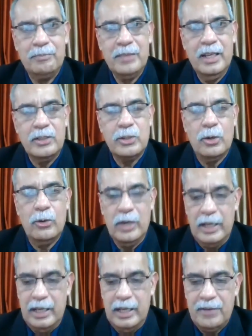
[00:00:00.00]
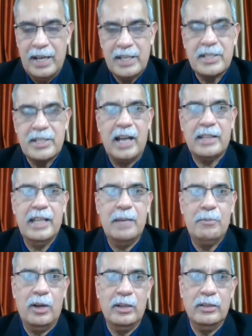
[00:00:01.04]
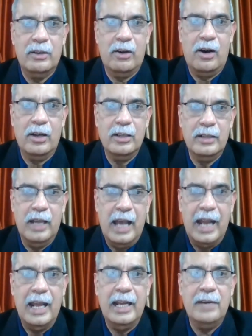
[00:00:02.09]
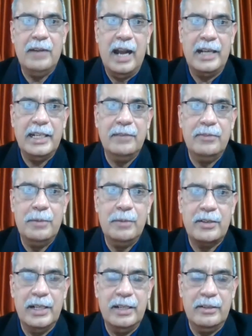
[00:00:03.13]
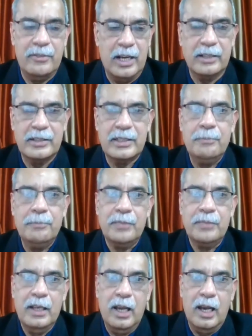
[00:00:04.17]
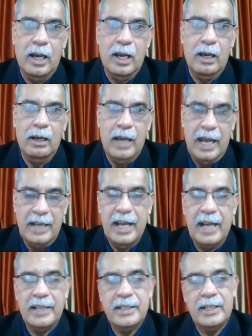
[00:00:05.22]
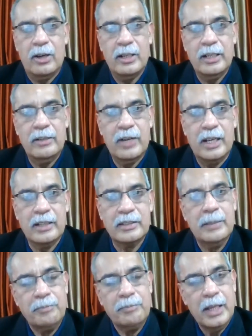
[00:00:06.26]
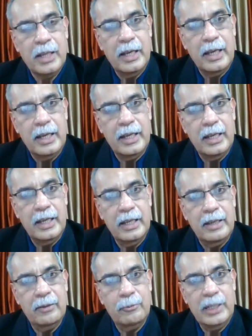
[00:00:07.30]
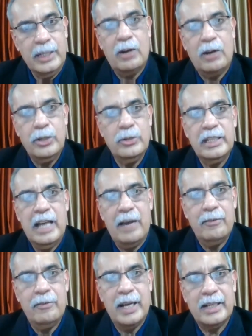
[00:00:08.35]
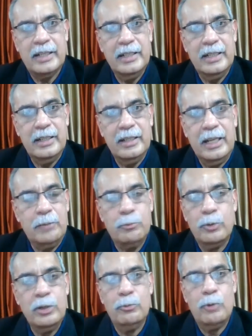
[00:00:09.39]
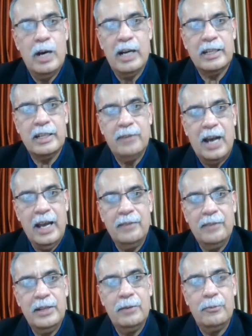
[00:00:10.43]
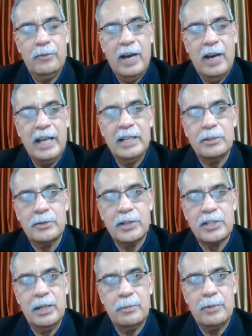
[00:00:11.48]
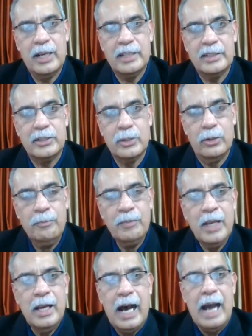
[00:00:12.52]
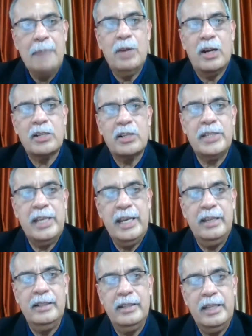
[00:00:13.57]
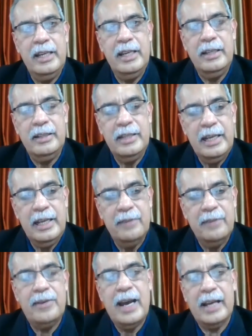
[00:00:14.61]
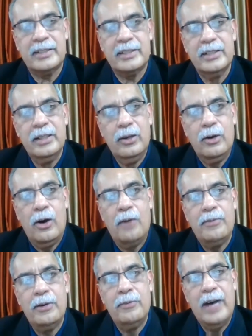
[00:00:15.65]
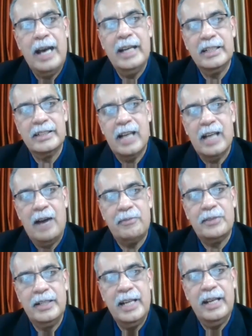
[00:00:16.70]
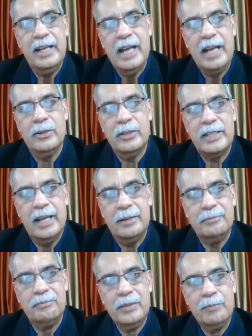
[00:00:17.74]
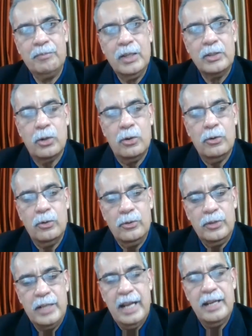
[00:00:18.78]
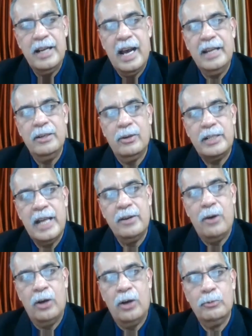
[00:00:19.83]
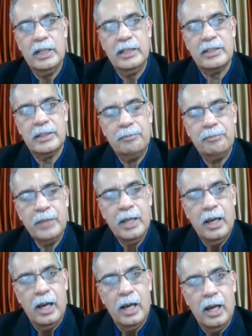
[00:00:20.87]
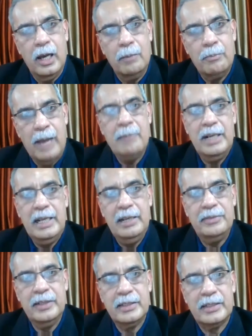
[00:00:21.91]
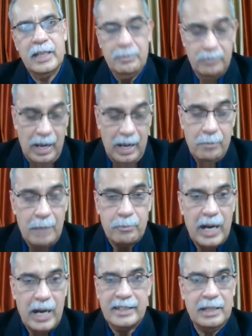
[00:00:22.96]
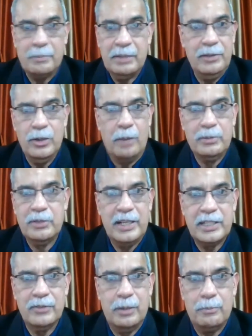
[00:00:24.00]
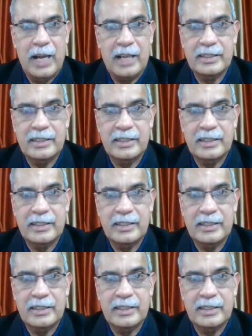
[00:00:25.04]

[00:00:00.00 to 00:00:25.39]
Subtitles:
So if I start them on anti-inflammatory drugs and anti-clotting drugs without using ivermectin, it wouldn't work if the virus was still present. So I'm not seeing the effects of a virus after day 9 or 10. So day 9 or 10 onwards, my belief is, and my practice, I'm giving you observation from practice.